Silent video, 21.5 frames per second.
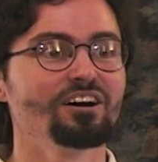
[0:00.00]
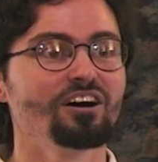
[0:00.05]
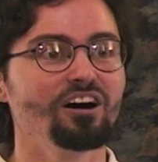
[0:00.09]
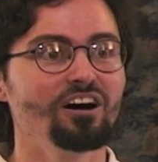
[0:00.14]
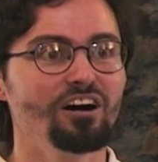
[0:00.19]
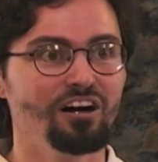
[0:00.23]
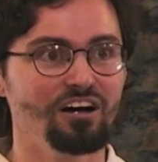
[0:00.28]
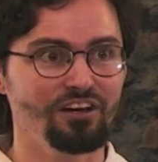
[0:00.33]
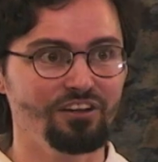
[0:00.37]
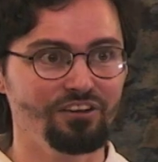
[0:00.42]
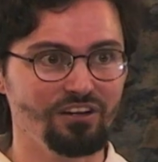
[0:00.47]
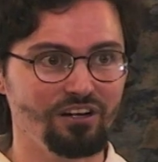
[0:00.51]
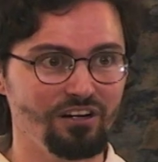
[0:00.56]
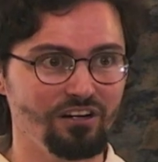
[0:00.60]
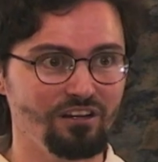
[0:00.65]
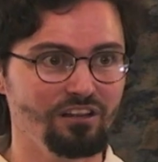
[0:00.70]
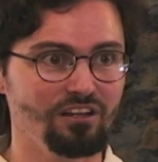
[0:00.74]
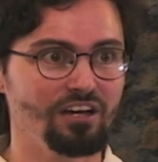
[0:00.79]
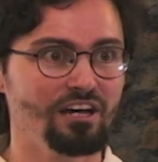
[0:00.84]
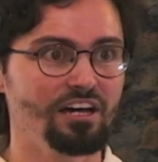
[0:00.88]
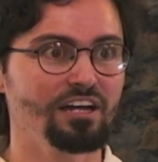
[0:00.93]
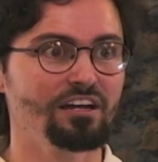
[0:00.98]
on a
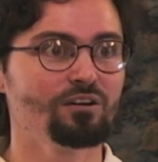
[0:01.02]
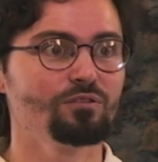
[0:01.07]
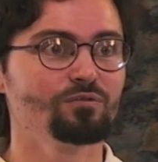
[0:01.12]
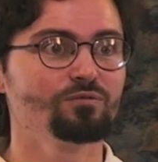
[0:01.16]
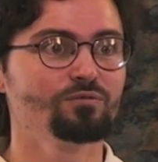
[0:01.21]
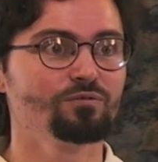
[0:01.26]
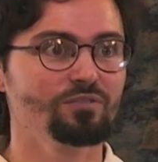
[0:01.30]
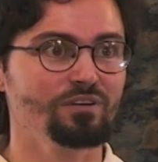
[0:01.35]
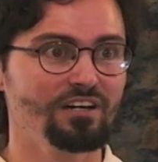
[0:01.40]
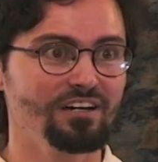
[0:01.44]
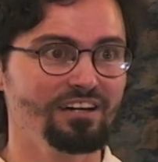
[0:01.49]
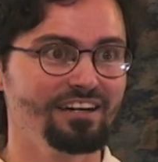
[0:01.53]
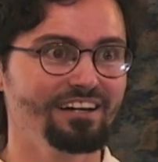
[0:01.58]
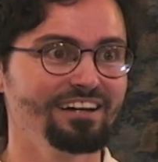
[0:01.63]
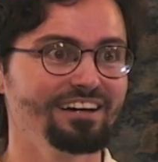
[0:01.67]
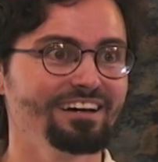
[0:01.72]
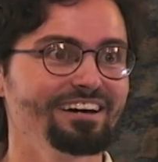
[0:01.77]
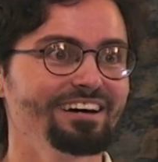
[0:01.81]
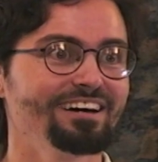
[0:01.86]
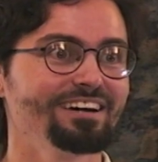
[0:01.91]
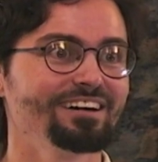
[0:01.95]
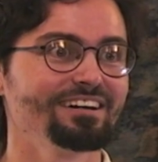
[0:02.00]
lot of,
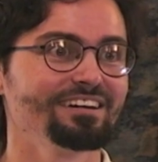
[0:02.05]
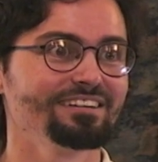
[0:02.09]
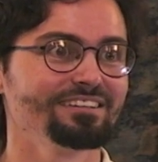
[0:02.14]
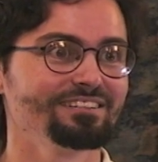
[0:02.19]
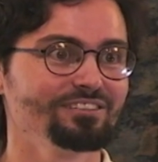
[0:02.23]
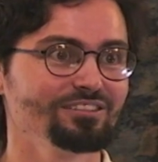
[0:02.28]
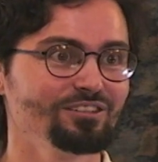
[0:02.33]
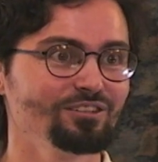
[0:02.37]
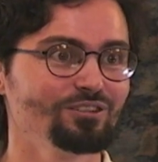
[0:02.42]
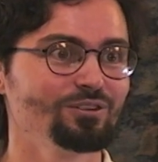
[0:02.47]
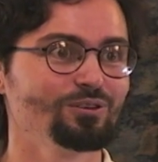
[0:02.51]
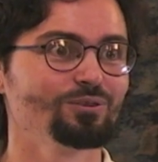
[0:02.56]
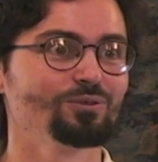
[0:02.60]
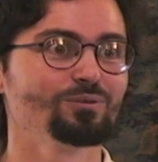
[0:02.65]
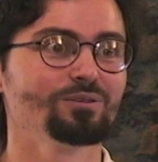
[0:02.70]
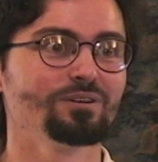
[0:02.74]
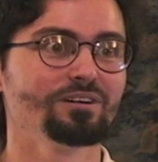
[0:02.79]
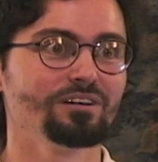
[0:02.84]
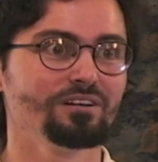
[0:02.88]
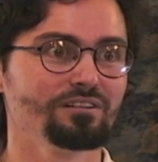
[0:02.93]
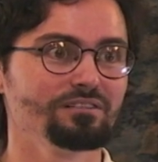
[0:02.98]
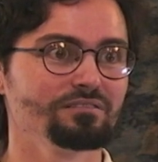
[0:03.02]
uh, you know,
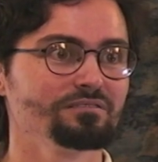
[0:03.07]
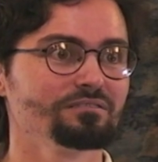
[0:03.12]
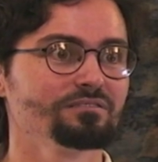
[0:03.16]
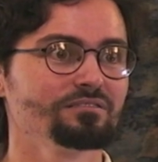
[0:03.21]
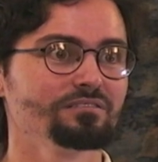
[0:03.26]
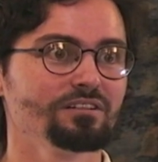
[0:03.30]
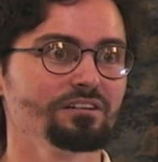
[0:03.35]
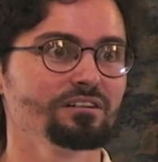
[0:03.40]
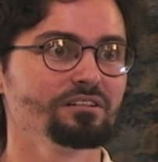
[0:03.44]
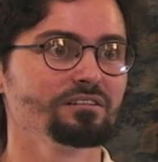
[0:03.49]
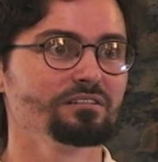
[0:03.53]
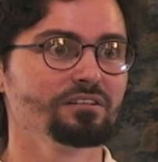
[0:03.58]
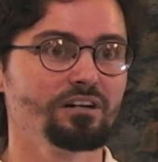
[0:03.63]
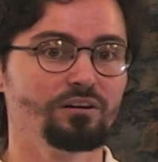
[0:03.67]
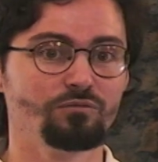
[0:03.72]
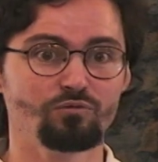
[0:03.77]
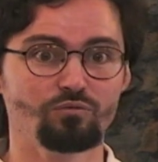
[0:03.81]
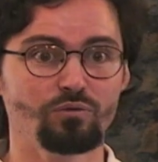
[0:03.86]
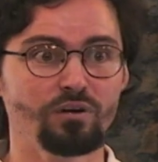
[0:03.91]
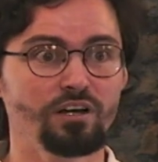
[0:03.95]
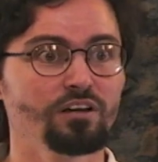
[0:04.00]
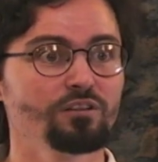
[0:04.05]

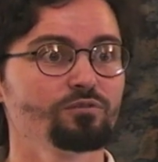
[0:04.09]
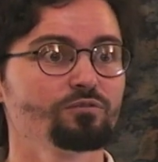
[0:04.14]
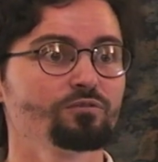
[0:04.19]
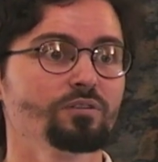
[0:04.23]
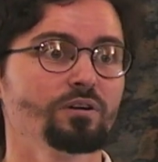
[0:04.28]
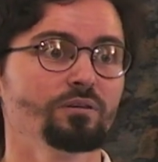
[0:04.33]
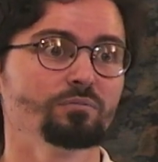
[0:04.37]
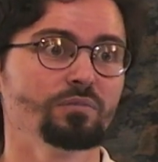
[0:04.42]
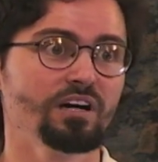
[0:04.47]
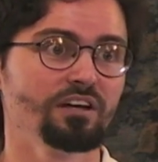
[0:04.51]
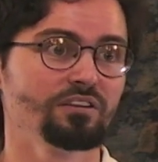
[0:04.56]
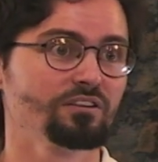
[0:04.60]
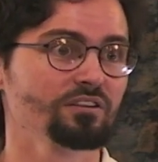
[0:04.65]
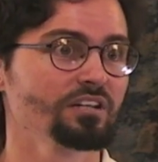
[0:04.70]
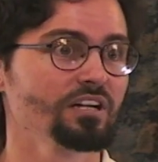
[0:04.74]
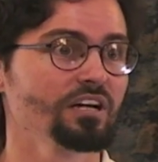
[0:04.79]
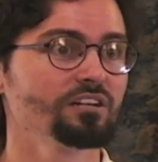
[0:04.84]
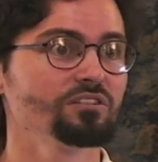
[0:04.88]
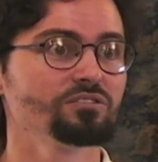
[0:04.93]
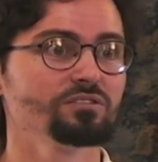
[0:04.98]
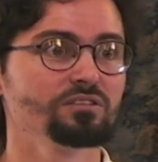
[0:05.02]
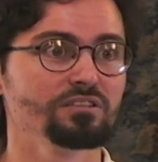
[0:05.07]
of wealth from other
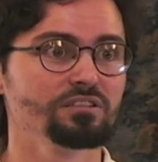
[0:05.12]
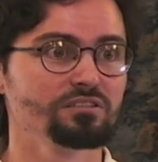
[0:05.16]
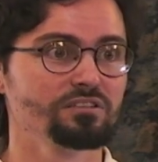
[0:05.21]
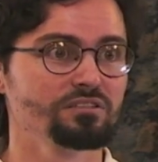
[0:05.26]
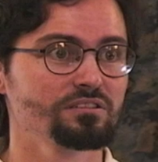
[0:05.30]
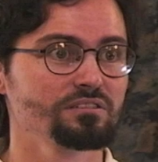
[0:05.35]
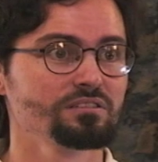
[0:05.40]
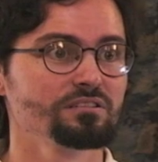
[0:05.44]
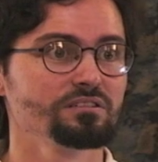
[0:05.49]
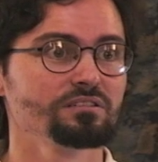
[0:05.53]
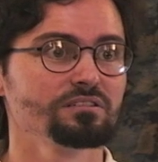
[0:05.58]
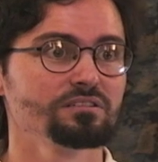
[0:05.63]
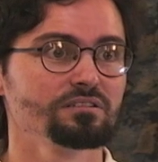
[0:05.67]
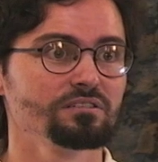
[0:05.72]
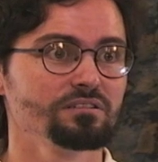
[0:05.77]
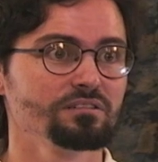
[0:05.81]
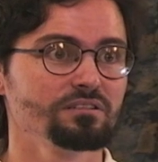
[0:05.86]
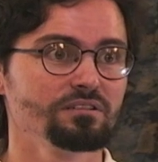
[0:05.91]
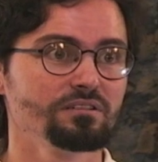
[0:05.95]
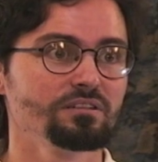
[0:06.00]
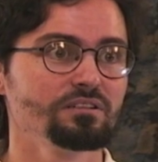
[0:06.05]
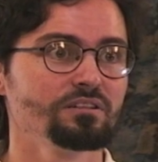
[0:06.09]
countries
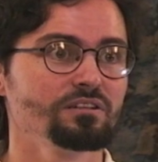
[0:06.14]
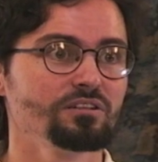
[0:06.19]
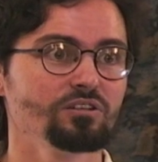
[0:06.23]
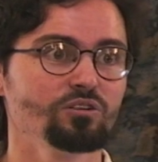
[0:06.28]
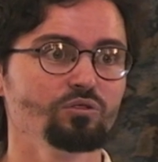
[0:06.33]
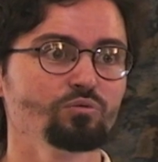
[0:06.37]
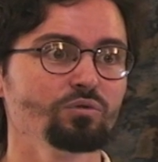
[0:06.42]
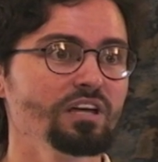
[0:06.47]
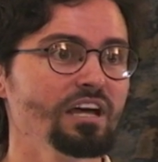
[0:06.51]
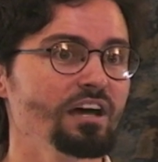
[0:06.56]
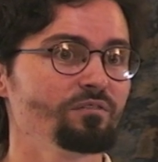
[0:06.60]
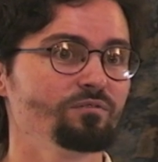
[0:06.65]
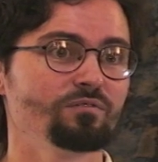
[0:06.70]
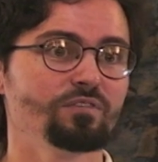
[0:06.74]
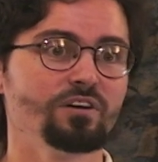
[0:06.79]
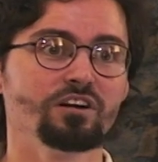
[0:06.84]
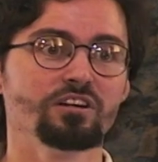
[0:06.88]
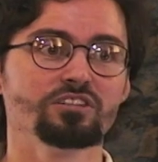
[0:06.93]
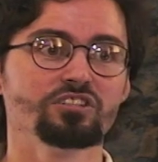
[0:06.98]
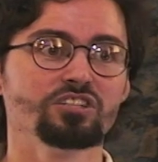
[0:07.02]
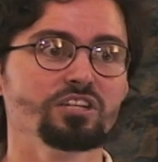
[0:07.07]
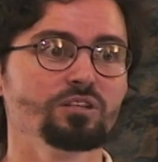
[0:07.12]
you know, we have
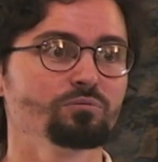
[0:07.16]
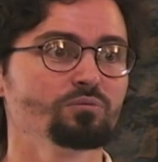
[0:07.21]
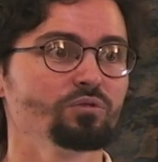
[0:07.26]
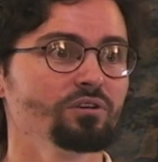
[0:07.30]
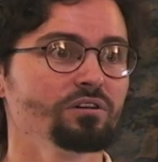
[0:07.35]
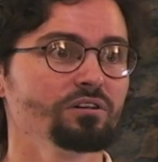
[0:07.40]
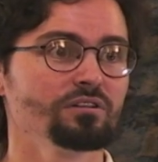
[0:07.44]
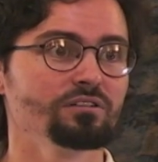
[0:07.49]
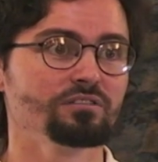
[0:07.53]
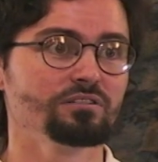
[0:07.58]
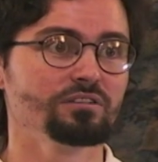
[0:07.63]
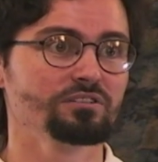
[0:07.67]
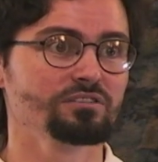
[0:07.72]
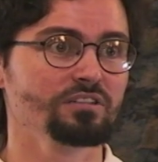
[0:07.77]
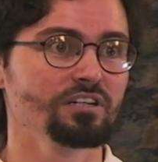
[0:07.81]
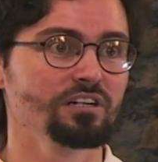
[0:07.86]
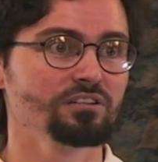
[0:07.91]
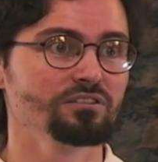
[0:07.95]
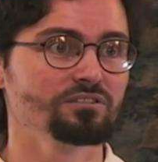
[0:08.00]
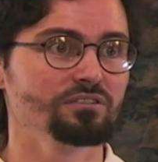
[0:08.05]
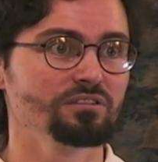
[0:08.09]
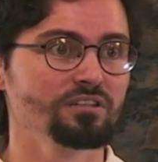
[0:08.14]
very cheap oil in this
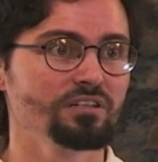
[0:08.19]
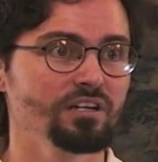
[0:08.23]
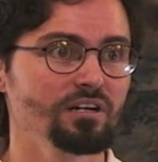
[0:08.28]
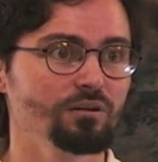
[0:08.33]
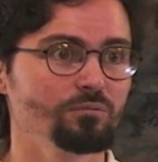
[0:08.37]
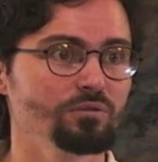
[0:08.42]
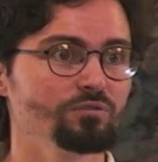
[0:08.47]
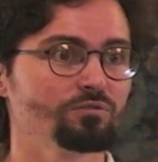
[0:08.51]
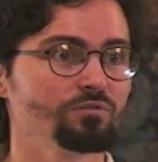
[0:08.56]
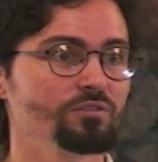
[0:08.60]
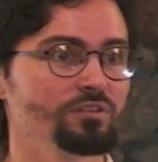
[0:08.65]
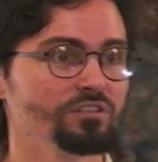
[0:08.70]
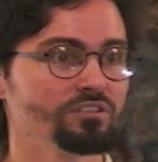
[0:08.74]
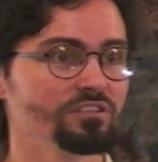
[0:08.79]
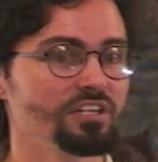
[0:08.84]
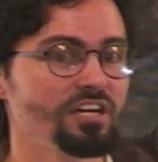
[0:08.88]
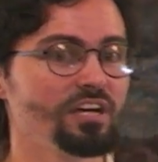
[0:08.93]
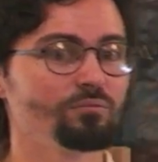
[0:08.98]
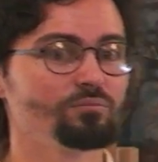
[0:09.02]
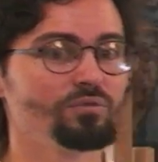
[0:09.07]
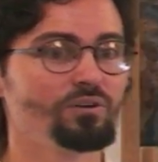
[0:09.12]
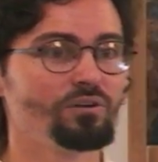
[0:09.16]
country. I mean, for
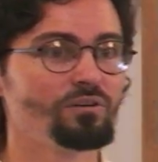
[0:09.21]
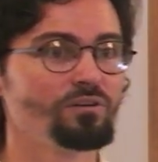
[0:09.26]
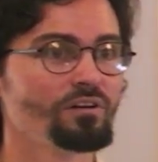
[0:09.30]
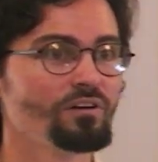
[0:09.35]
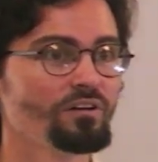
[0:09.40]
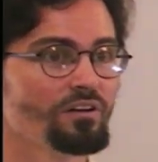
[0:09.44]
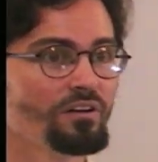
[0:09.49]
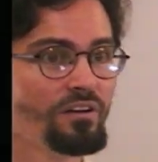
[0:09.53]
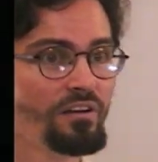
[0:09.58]
example,